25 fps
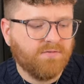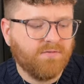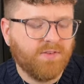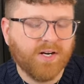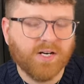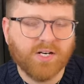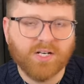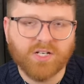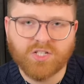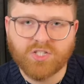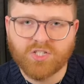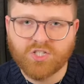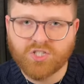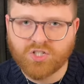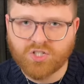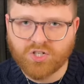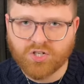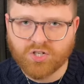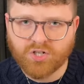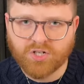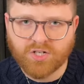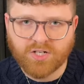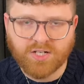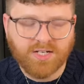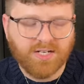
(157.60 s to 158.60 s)
very
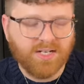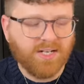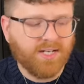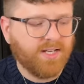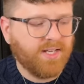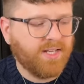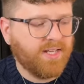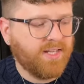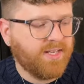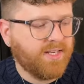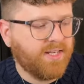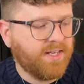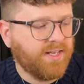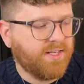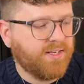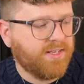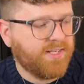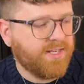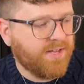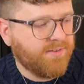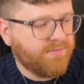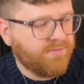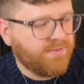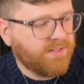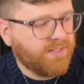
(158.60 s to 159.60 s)
sturdy. It
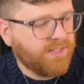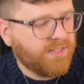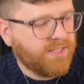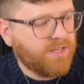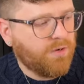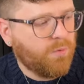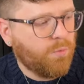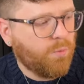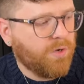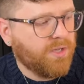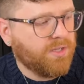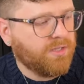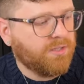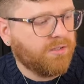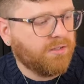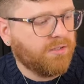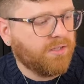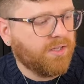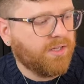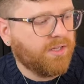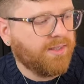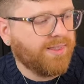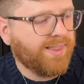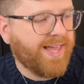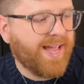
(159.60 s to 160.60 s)
definitely
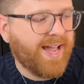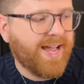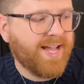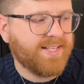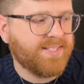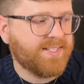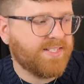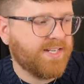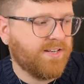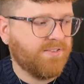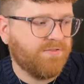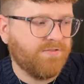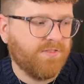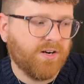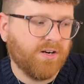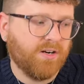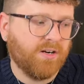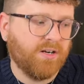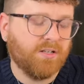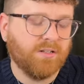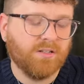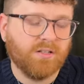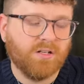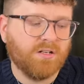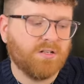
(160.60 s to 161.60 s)
will last a
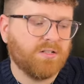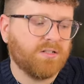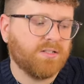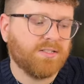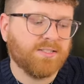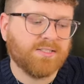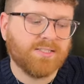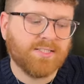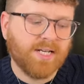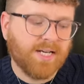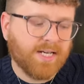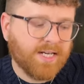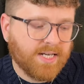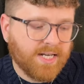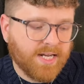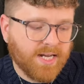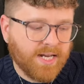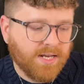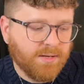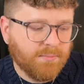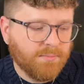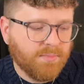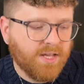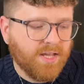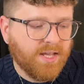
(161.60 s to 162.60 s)
very long
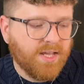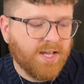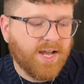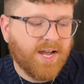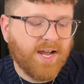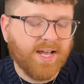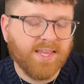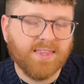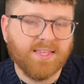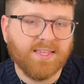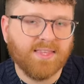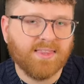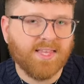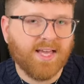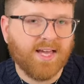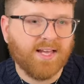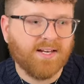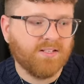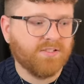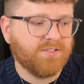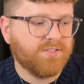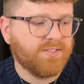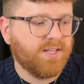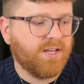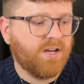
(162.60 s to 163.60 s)
time. I think that
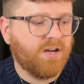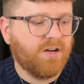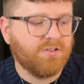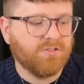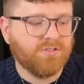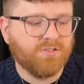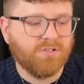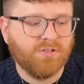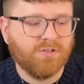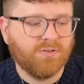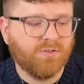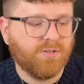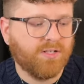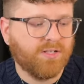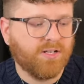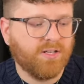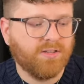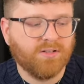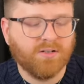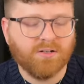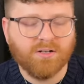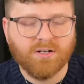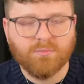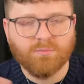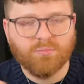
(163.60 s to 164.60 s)
is also
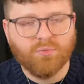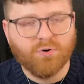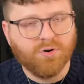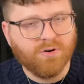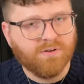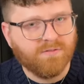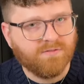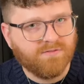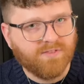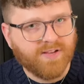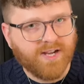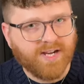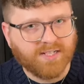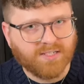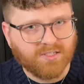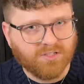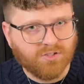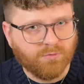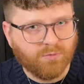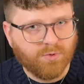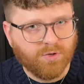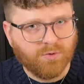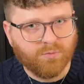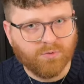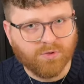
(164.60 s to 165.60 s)
another important factor
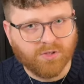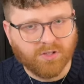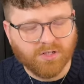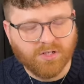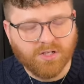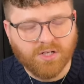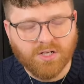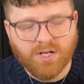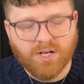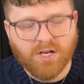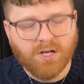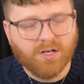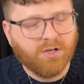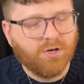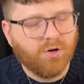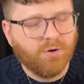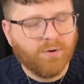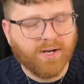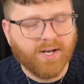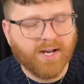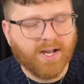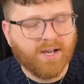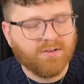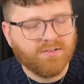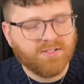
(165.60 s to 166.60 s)
when we're
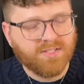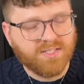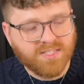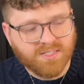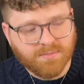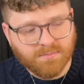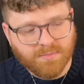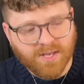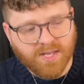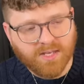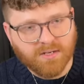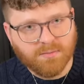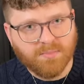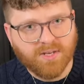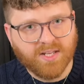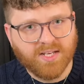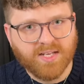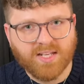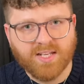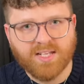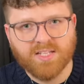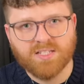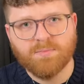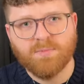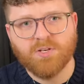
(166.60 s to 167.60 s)
going out to spend
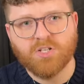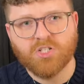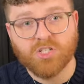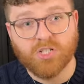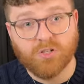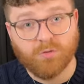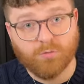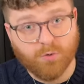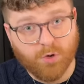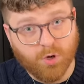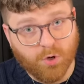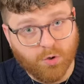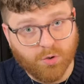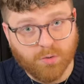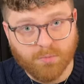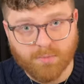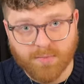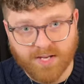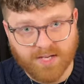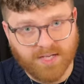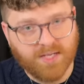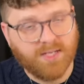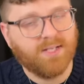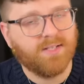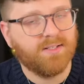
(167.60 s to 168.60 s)
money, especially Rogue
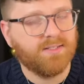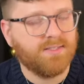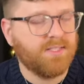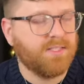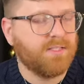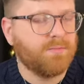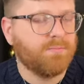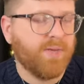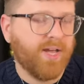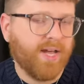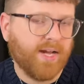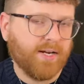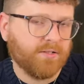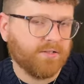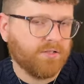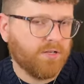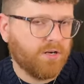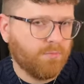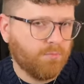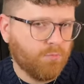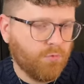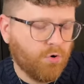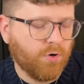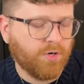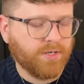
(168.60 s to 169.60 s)
money, because these bags are
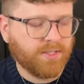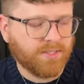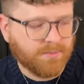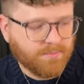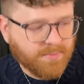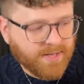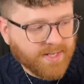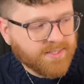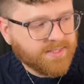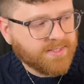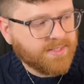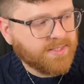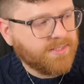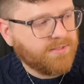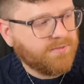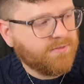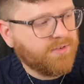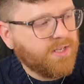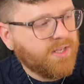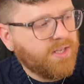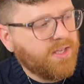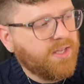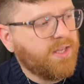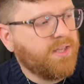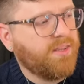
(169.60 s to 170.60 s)
more expensive,
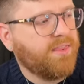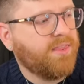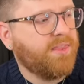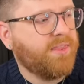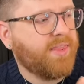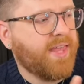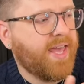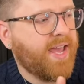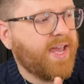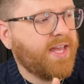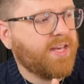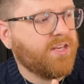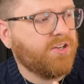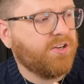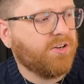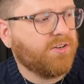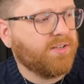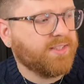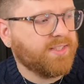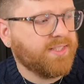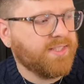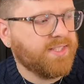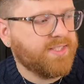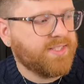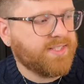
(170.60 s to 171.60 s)
that you're at
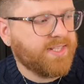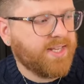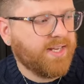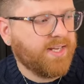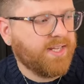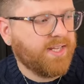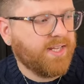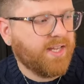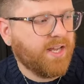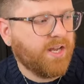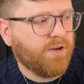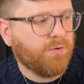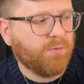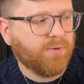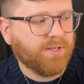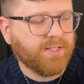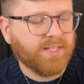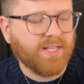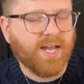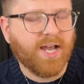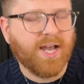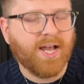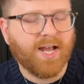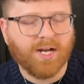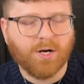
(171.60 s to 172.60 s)
least getting a really
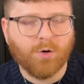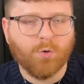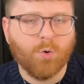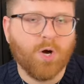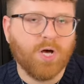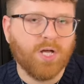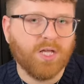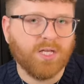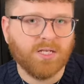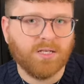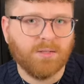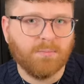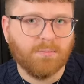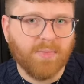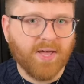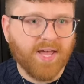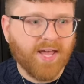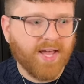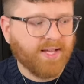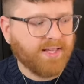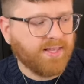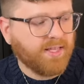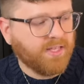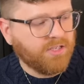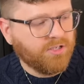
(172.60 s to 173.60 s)
high quality
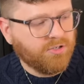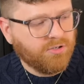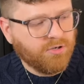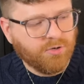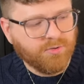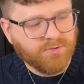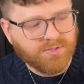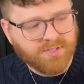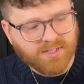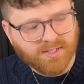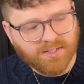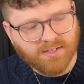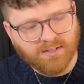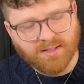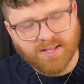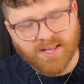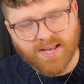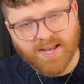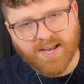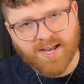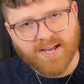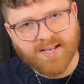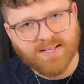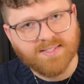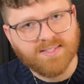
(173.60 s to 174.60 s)
bag that you know is going to
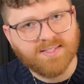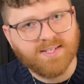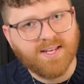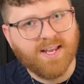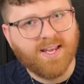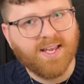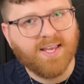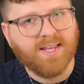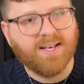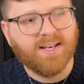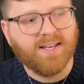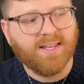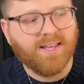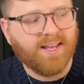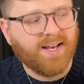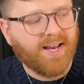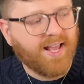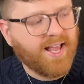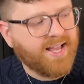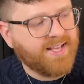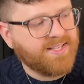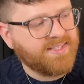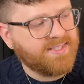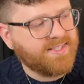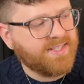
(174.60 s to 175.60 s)
last, and it
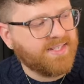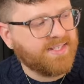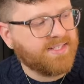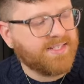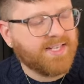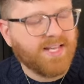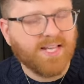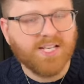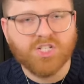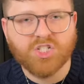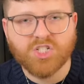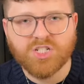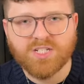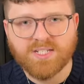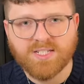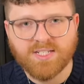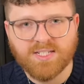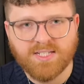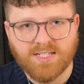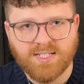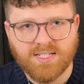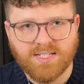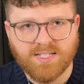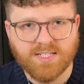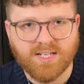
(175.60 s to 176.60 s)
has the attention to
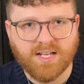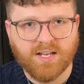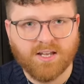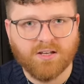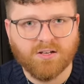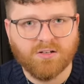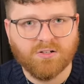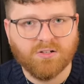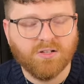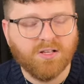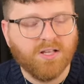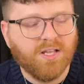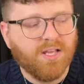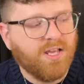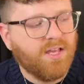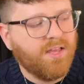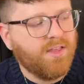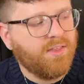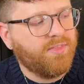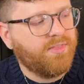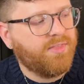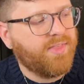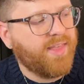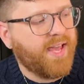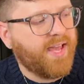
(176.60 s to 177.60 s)
detail
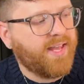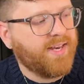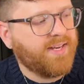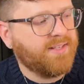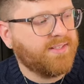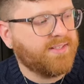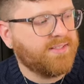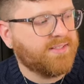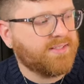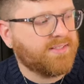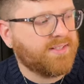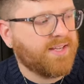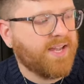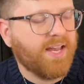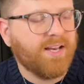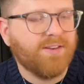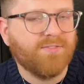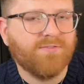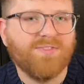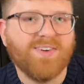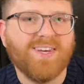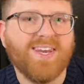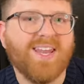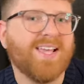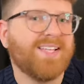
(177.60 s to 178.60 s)
that is kind
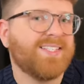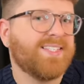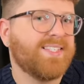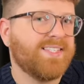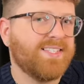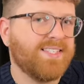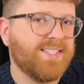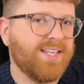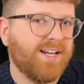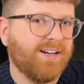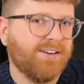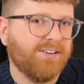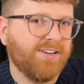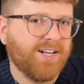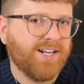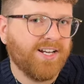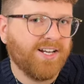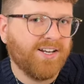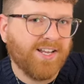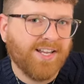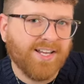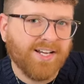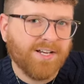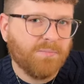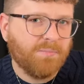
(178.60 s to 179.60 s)
of necessary
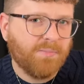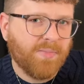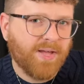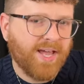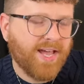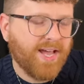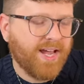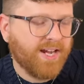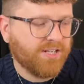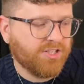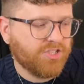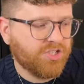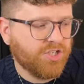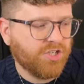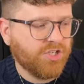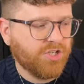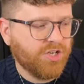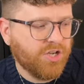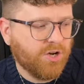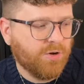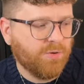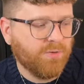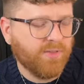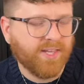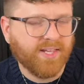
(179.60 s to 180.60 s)
in a bag to
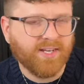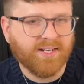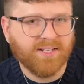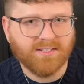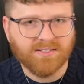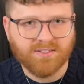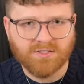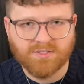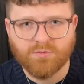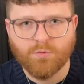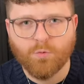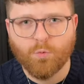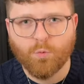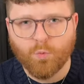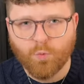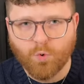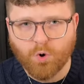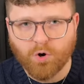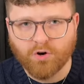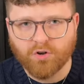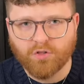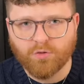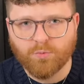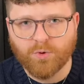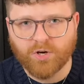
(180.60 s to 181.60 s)
know that it's
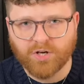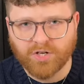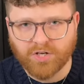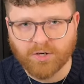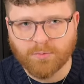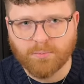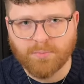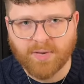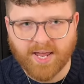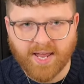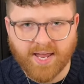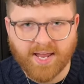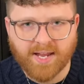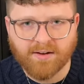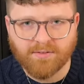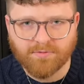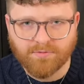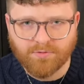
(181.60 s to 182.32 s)
worth what you're paying